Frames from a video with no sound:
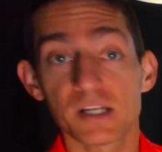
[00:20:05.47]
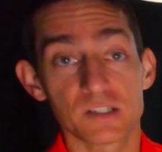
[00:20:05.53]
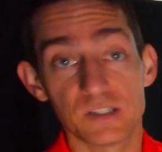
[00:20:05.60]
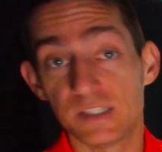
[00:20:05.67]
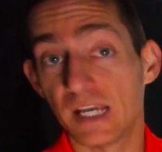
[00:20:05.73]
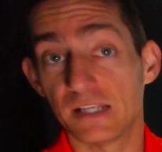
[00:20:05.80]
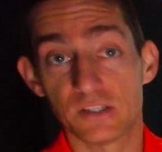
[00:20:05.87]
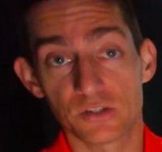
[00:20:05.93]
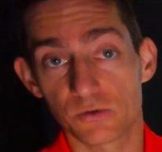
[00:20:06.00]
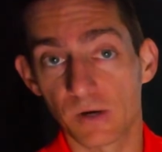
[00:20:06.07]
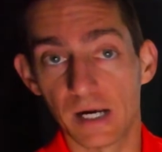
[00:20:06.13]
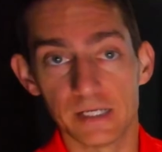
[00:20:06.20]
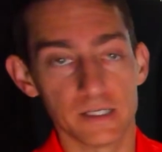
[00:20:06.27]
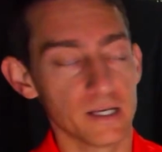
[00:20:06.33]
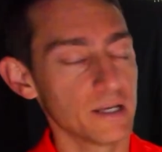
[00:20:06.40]
much dead
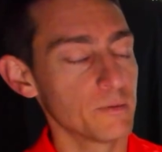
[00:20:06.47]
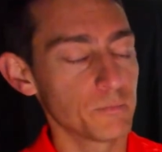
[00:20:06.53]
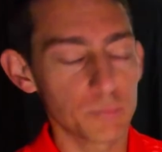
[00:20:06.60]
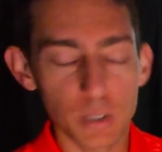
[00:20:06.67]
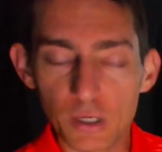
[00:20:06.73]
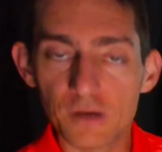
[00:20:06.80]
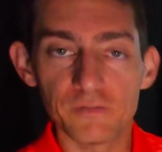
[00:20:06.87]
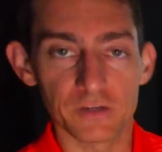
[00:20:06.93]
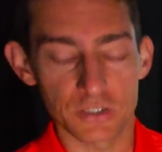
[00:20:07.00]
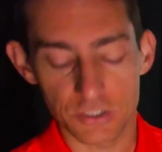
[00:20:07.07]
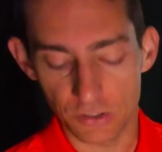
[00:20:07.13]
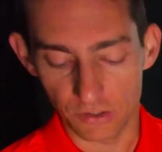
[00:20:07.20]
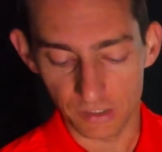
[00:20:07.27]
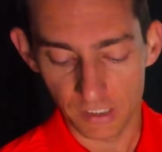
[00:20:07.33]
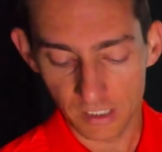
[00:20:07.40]
straight. Perfect
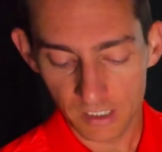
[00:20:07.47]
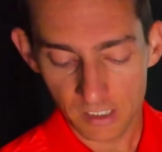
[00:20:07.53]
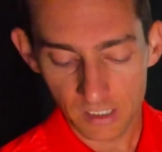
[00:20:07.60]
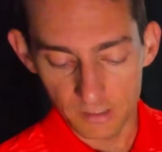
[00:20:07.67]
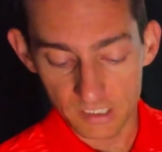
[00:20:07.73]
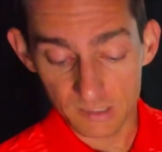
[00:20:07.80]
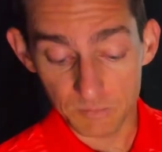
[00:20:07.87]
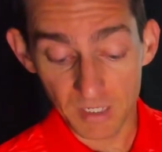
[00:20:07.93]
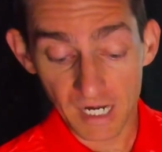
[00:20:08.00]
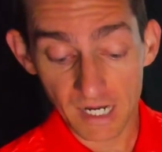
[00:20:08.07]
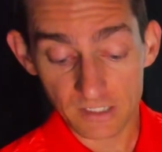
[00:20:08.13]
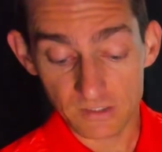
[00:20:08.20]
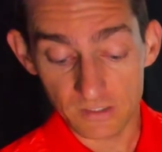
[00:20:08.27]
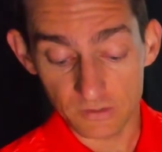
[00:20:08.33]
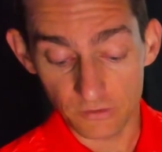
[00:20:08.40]
shot. The spin
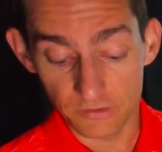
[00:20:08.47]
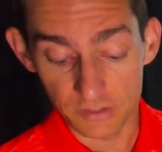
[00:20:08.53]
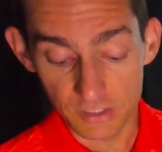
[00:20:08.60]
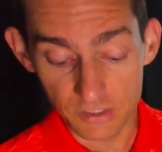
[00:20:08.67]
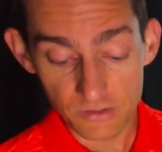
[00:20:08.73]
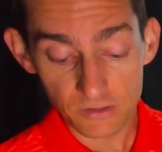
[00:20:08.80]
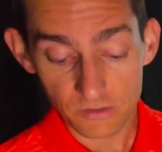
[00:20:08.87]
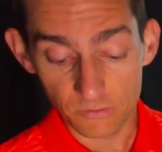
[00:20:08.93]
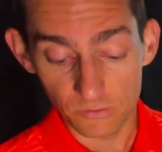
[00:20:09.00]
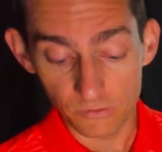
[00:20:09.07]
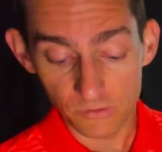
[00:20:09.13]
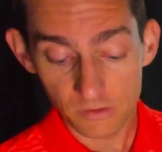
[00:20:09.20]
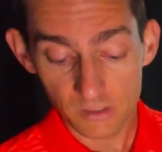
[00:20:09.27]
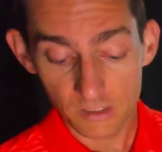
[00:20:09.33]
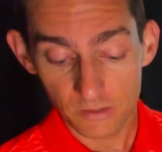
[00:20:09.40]
axis on the
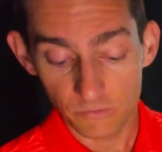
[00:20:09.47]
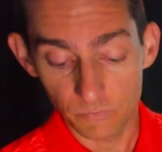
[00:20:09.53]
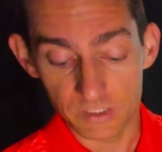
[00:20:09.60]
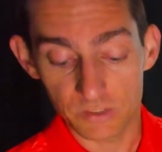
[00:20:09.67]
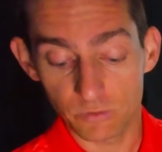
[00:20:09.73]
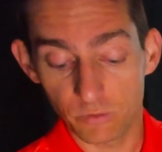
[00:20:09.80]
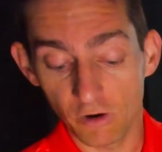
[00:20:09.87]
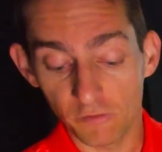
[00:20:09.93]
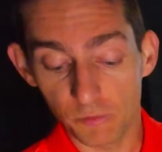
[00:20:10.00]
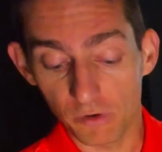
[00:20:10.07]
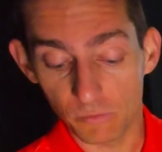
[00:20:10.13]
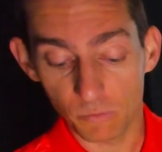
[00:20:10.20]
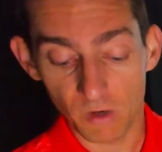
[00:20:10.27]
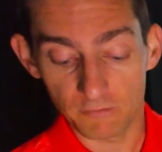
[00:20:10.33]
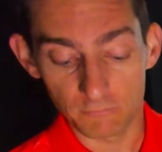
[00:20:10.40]
Uneekor was
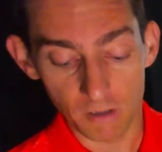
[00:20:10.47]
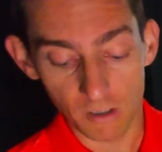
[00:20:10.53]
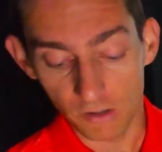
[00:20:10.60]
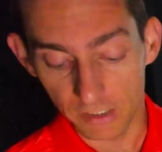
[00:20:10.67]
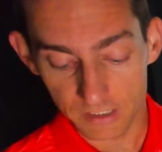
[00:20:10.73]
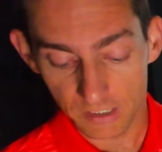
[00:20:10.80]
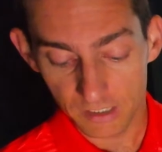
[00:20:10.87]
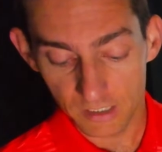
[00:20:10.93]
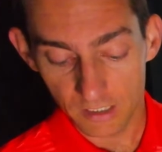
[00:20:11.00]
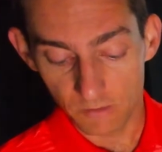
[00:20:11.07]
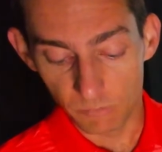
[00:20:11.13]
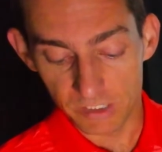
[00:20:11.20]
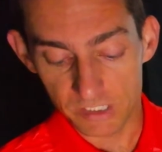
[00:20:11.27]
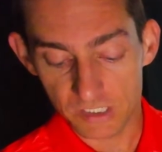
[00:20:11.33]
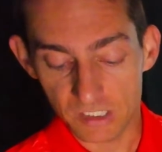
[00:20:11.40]
12.1 right,
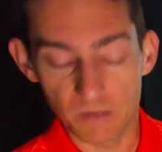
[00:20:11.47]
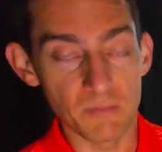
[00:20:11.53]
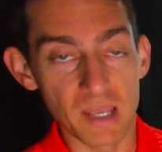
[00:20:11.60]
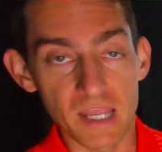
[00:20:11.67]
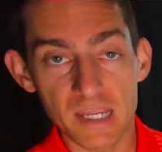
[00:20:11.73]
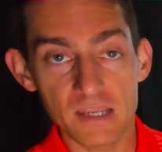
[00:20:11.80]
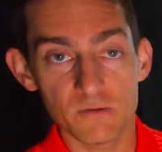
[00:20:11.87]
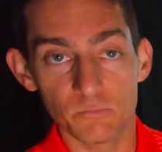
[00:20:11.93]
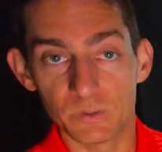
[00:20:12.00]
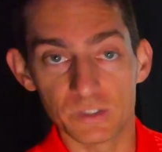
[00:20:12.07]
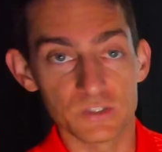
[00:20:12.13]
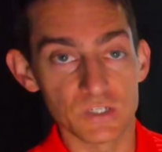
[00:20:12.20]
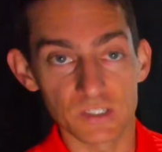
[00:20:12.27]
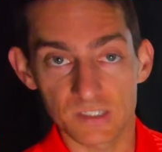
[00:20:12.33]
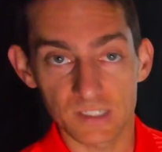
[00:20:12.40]
which to me
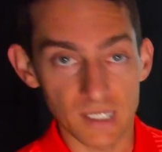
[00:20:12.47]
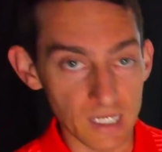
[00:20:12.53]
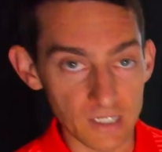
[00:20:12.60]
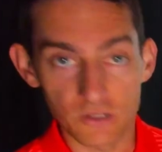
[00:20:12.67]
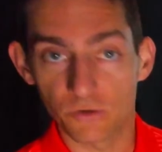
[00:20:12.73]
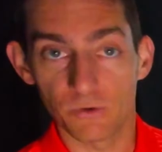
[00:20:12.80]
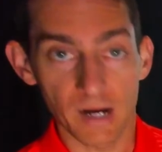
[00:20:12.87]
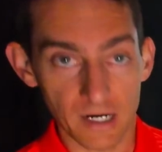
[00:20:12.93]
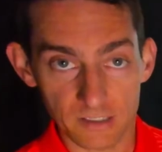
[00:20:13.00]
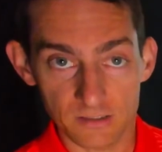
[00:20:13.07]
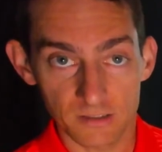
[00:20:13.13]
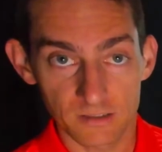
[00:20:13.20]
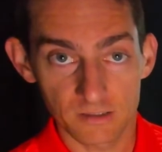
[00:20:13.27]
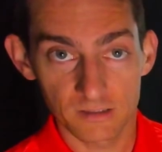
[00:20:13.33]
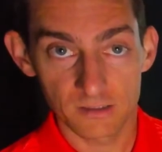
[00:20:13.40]
was just
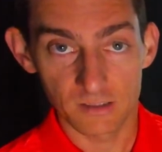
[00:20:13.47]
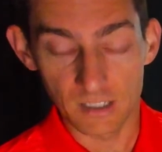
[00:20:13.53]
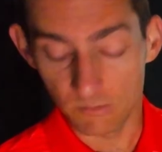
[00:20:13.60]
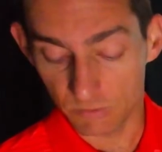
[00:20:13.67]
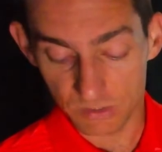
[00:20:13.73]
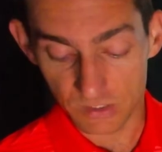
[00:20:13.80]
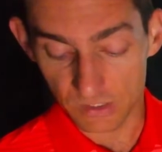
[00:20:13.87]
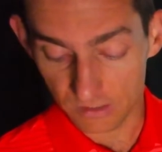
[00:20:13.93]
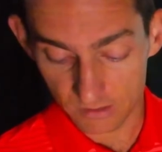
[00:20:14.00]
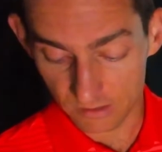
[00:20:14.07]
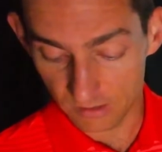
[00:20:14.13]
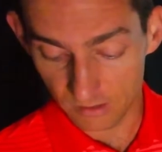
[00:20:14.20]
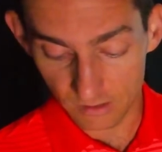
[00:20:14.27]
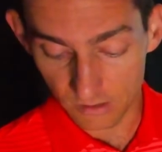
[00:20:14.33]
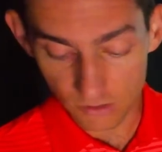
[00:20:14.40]
incorrect. It was just
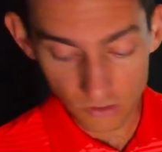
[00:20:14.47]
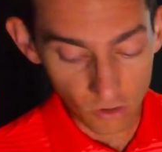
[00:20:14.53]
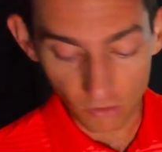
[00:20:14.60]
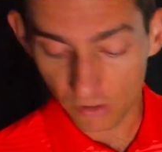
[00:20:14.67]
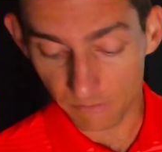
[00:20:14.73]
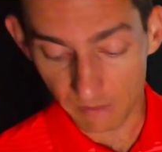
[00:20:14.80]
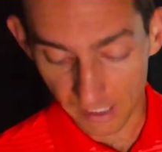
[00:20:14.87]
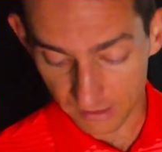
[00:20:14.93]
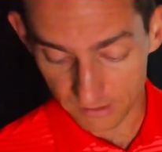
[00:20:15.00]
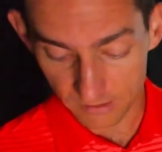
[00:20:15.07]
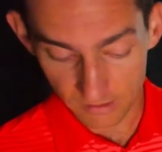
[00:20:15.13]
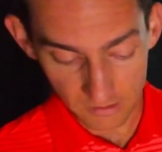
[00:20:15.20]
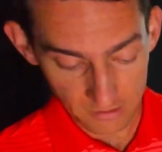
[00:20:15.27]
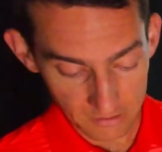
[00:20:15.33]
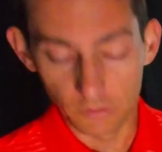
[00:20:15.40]
not correct.
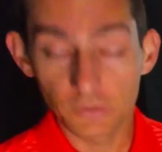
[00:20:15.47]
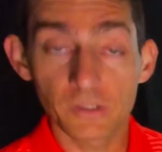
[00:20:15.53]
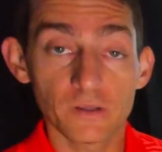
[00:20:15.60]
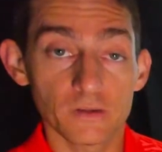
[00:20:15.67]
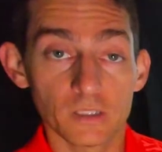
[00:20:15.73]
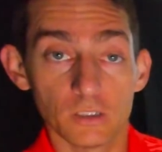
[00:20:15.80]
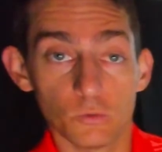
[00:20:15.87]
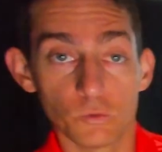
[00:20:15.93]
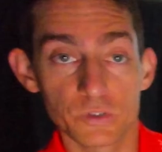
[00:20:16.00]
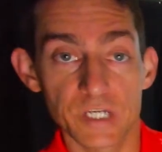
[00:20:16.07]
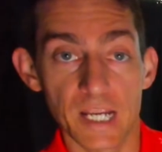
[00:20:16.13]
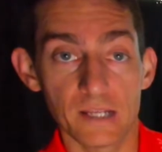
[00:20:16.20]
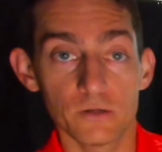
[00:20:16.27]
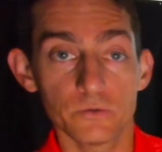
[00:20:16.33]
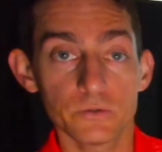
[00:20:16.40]
Looking at the launch
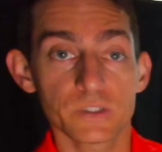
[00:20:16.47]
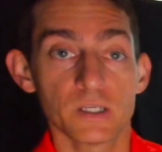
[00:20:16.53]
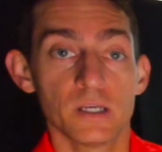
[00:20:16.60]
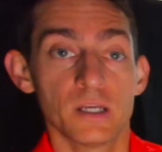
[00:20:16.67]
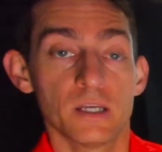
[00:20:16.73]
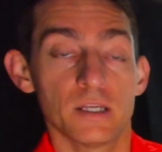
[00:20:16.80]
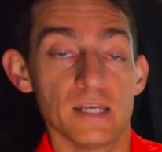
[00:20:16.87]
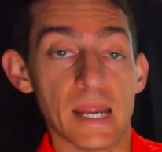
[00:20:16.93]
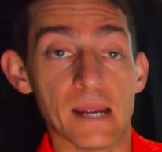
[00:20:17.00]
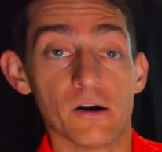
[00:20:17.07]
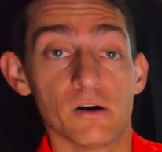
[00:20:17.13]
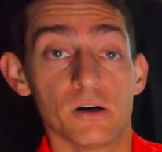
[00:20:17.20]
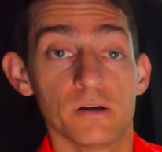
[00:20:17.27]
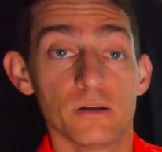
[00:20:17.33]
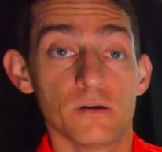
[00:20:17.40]
angles,
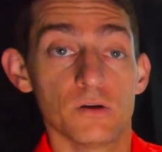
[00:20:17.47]
now,